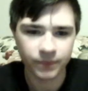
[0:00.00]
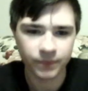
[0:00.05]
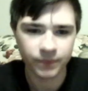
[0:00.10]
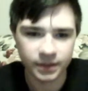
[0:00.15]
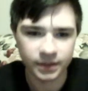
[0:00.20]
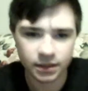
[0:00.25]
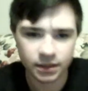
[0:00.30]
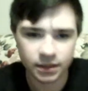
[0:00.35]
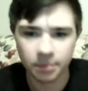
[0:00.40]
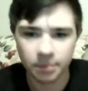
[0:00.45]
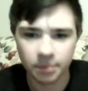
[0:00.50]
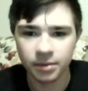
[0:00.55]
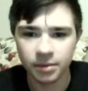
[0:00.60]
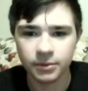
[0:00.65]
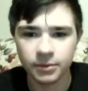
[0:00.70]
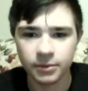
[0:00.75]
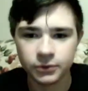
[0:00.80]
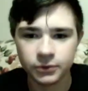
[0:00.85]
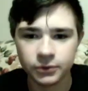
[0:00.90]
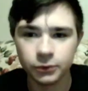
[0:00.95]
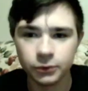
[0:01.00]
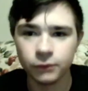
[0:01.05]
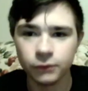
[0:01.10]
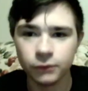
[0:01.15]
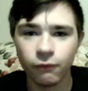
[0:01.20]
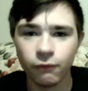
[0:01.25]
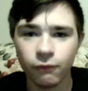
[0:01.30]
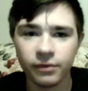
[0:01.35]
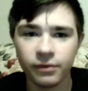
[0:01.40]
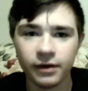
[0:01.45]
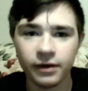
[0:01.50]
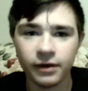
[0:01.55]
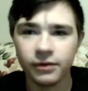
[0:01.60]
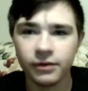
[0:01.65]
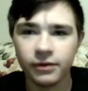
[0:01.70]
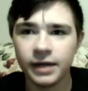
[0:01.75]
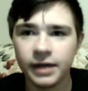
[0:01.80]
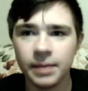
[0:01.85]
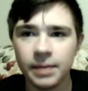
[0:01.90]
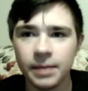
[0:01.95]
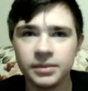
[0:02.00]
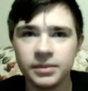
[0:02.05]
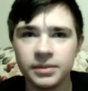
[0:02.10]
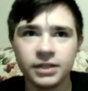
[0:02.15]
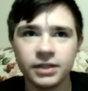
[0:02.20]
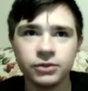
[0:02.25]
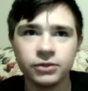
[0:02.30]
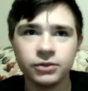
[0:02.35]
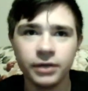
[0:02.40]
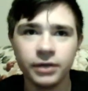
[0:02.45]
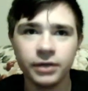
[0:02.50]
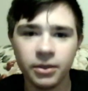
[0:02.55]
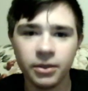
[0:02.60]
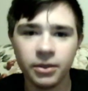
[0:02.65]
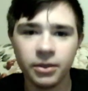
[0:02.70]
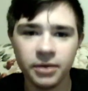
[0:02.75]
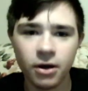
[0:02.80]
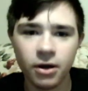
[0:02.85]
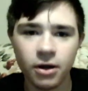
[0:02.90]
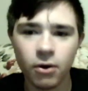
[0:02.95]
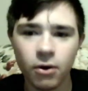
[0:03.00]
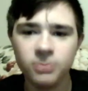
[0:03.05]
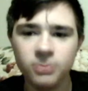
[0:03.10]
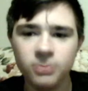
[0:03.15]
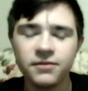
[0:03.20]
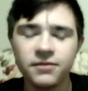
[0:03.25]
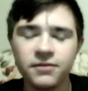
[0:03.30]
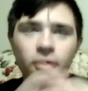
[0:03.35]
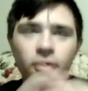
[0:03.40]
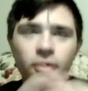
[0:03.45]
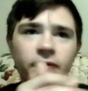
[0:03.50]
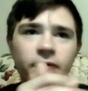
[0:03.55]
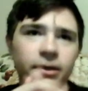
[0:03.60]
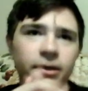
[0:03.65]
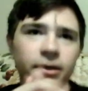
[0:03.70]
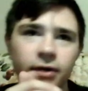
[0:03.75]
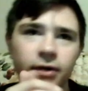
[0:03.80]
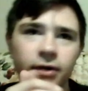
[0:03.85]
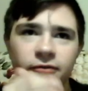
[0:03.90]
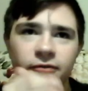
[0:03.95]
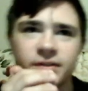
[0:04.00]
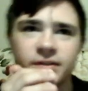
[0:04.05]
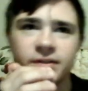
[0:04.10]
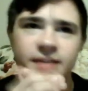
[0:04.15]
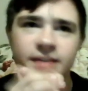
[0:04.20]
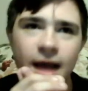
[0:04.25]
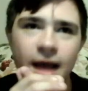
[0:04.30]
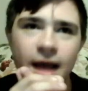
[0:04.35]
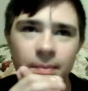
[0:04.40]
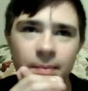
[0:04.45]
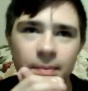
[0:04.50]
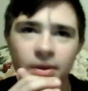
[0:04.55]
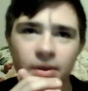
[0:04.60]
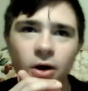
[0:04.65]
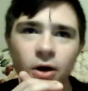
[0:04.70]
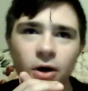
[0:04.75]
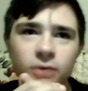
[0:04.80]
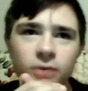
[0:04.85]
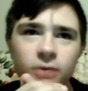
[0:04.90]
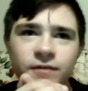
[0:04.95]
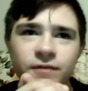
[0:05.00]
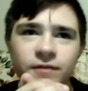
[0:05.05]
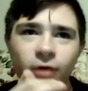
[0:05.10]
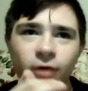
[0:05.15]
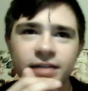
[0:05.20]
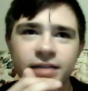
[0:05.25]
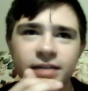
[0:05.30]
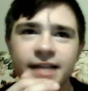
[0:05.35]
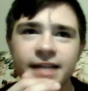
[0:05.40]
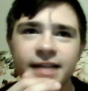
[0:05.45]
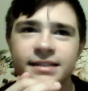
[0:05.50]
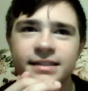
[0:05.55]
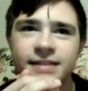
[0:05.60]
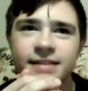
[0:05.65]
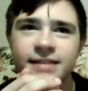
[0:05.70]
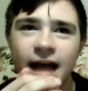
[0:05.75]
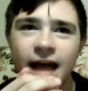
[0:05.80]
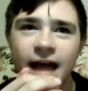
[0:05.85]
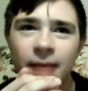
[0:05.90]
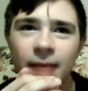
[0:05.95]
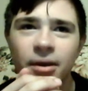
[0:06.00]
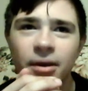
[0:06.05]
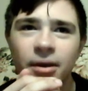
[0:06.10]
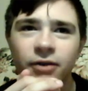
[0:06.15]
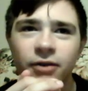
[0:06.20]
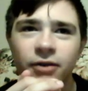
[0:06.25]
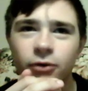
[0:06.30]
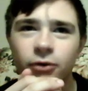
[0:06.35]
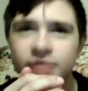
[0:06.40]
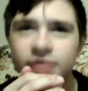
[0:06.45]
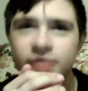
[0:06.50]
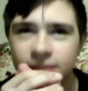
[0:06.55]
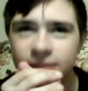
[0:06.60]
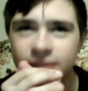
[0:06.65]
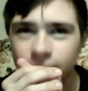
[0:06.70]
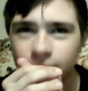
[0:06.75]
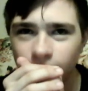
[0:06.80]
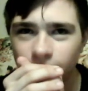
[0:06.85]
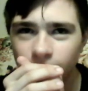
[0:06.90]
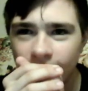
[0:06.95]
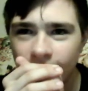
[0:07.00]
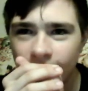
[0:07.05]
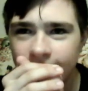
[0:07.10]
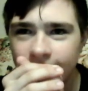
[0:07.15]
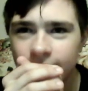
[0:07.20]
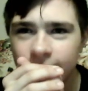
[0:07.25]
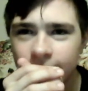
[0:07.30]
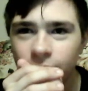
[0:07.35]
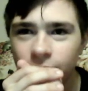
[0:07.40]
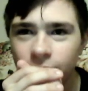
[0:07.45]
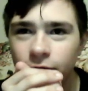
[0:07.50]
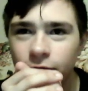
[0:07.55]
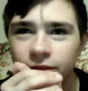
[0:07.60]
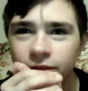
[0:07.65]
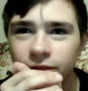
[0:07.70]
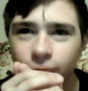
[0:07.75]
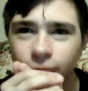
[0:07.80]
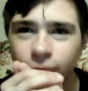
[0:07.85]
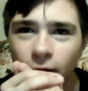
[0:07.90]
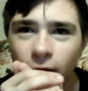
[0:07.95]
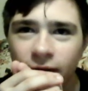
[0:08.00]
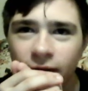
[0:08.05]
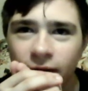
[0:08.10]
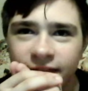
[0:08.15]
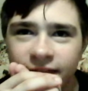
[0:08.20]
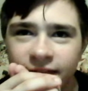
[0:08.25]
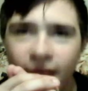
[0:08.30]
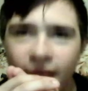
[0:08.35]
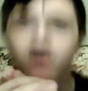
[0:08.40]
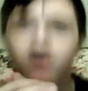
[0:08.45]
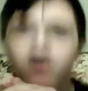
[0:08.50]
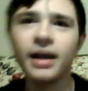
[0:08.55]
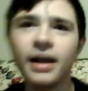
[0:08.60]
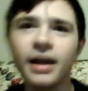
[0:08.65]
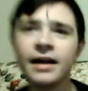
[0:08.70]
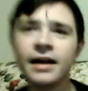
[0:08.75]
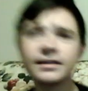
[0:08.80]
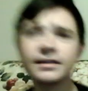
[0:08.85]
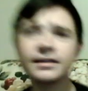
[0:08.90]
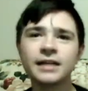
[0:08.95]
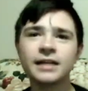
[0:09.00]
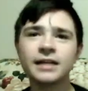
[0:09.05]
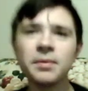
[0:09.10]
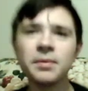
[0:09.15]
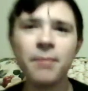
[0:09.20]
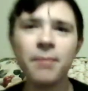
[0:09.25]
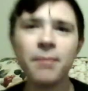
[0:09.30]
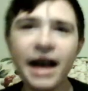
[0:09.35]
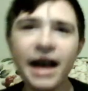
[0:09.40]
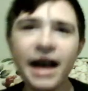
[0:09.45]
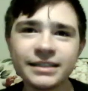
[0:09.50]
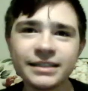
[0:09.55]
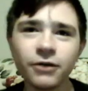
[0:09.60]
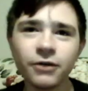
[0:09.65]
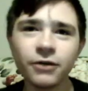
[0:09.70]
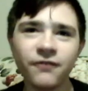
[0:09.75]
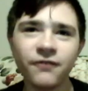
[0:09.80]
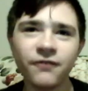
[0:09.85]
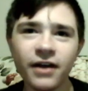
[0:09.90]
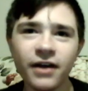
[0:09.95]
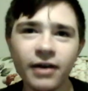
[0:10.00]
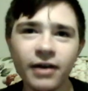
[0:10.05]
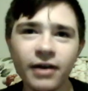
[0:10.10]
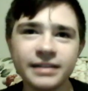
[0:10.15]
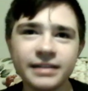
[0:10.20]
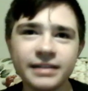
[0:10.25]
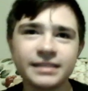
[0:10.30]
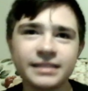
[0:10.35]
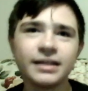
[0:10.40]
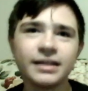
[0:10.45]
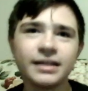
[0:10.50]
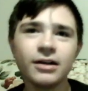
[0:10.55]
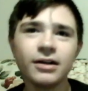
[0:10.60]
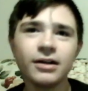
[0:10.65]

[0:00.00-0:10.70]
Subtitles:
It's going to be the most crucial 4th down of the game, potentially. Here we go. Oatesfall getting ready for the snap. Oatesfall takes the snap. Throws it to the right. Good throw right there. And it's going to be pass interference.